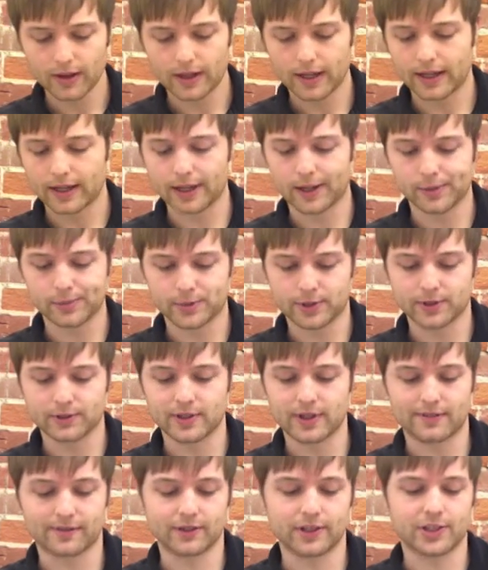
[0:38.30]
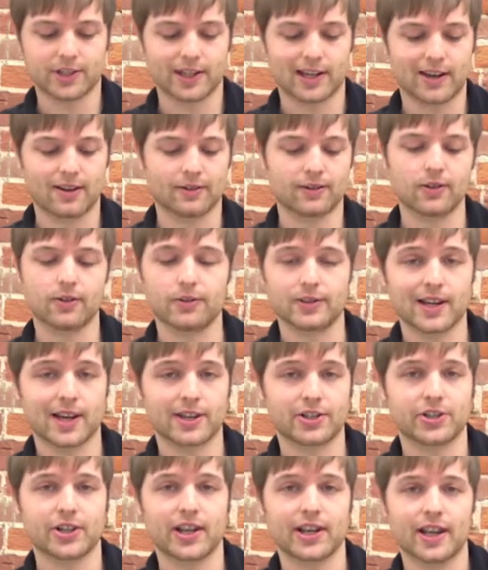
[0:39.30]
So definitely check out
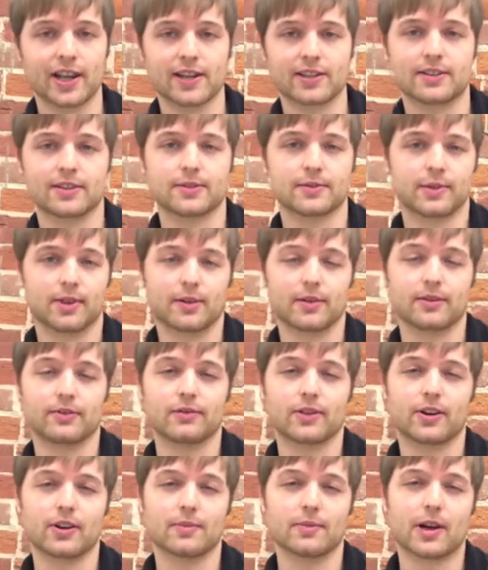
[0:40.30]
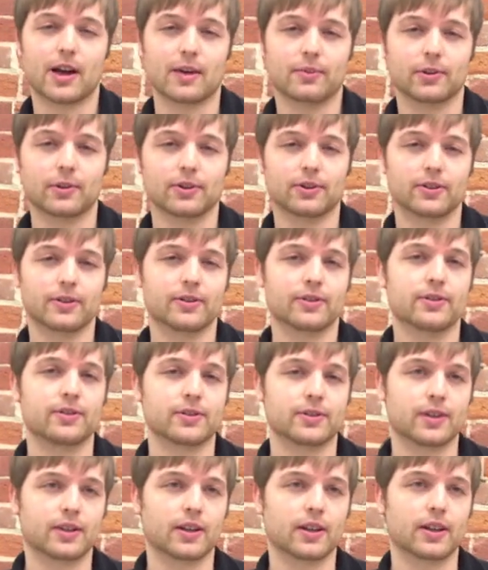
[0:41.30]
node.js. It's becoming very popular, and
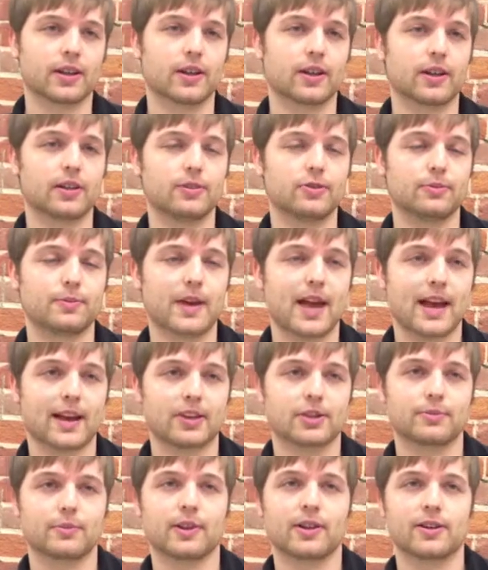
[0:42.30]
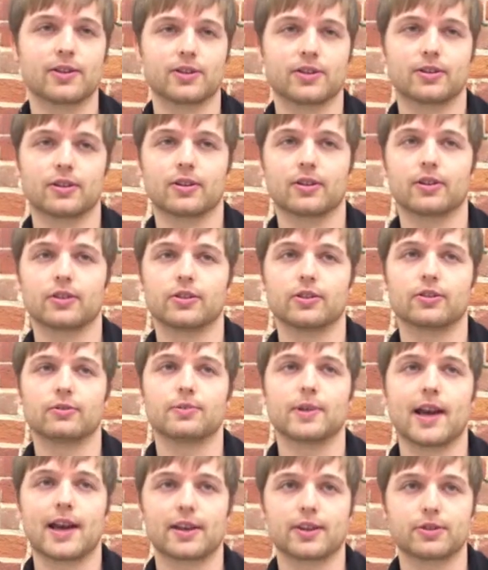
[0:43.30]
there's a new package manager called
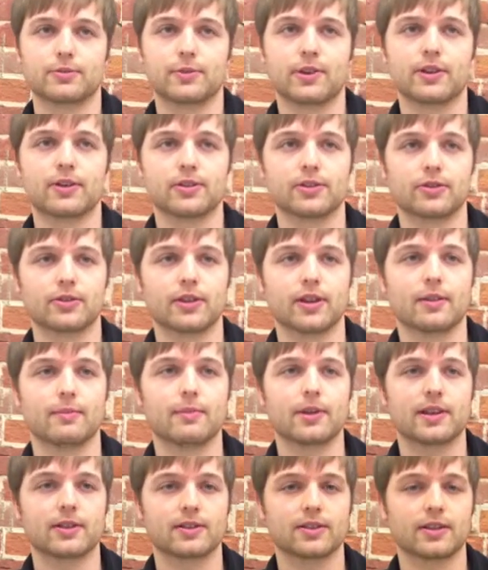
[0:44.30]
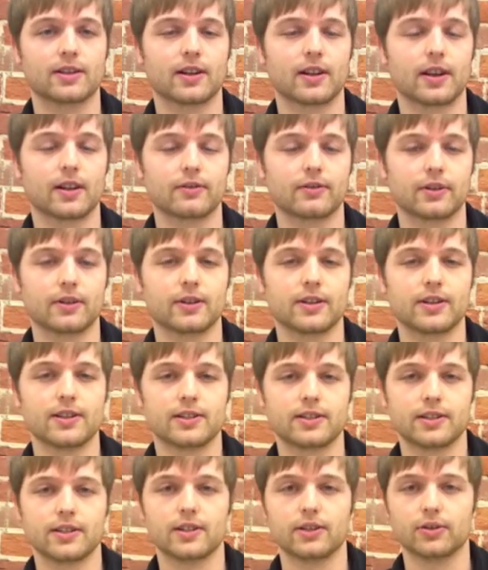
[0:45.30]
Node Package Manager that makes it very
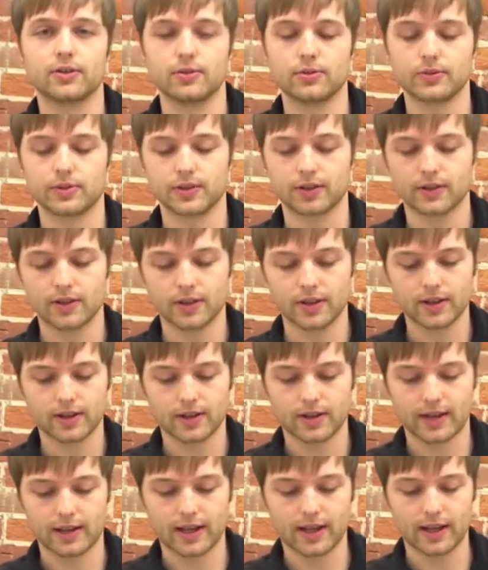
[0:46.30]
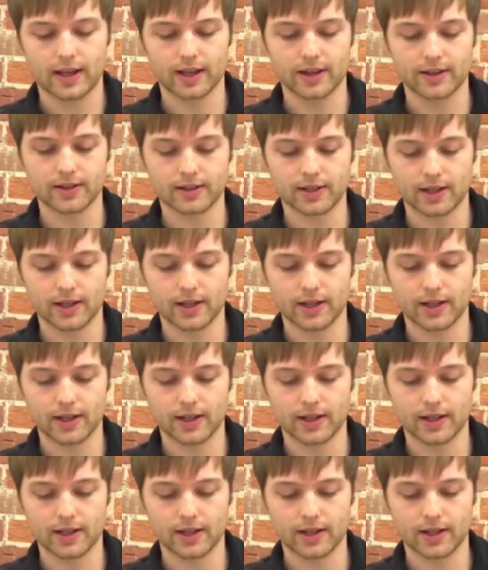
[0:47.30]
easy to use. And